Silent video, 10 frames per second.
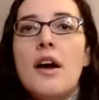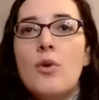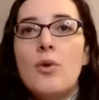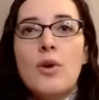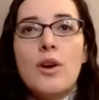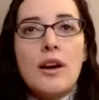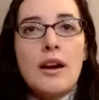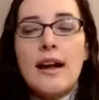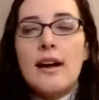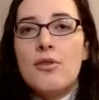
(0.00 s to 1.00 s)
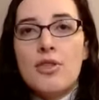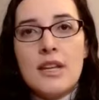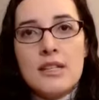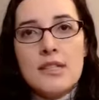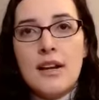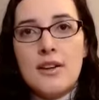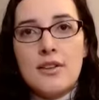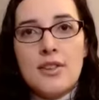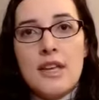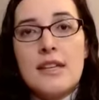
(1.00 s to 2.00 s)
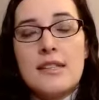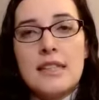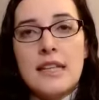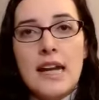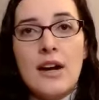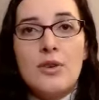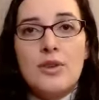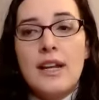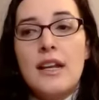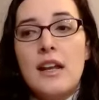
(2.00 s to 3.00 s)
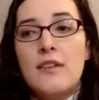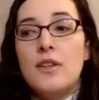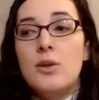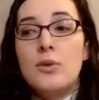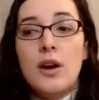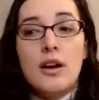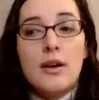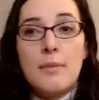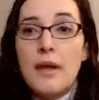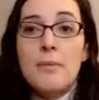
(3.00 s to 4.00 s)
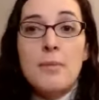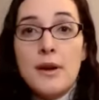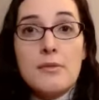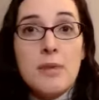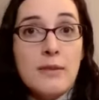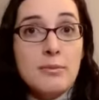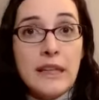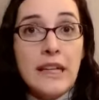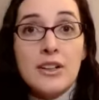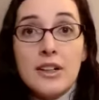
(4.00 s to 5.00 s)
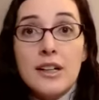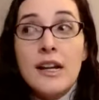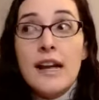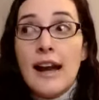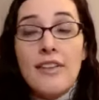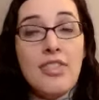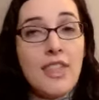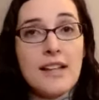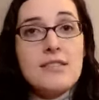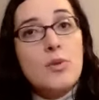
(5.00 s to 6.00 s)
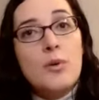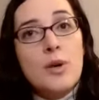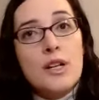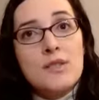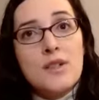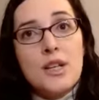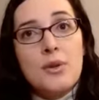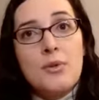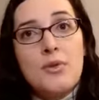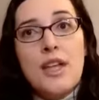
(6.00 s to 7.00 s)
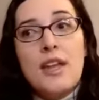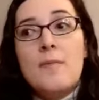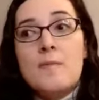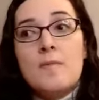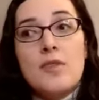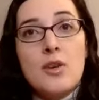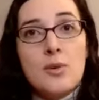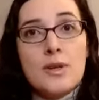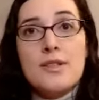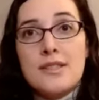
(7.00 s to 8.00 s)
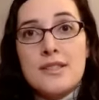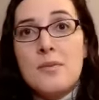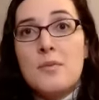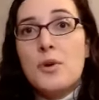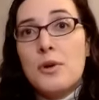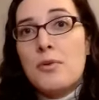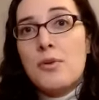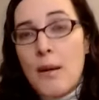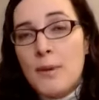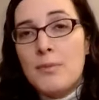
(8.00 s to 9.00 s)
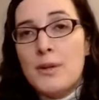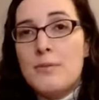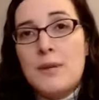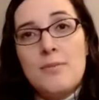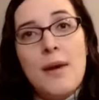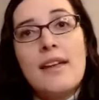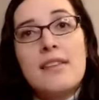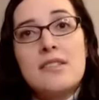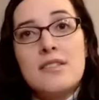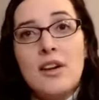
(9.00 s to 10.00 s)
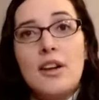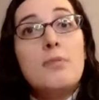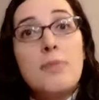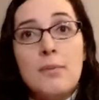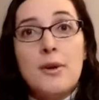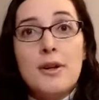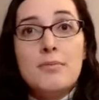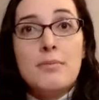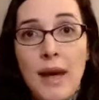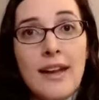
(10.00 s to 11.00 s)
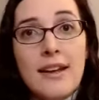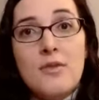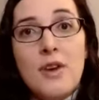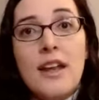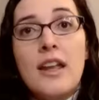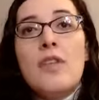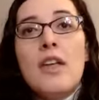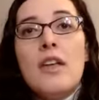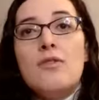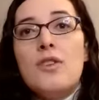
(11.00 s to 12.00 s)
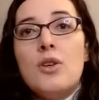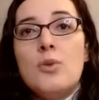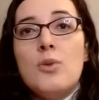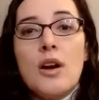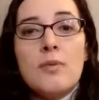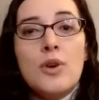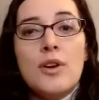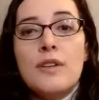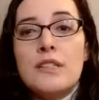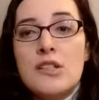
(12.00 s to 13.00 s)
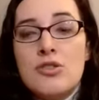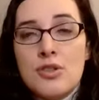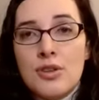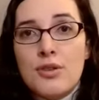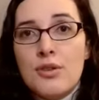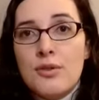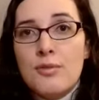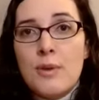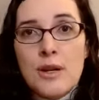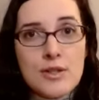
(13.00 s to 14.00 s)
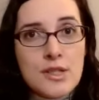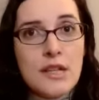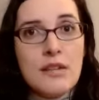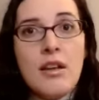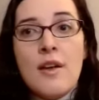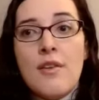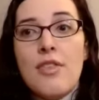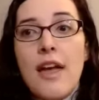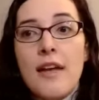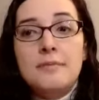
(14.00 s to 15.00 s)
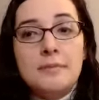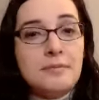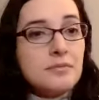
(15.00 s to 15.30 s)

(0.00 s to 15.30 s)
or how the entire thing is laid out, right? If you are a paper and pen planner and that's what works for you, then your system would probably be best done on paper and pen, right? If you are more of a digital person, then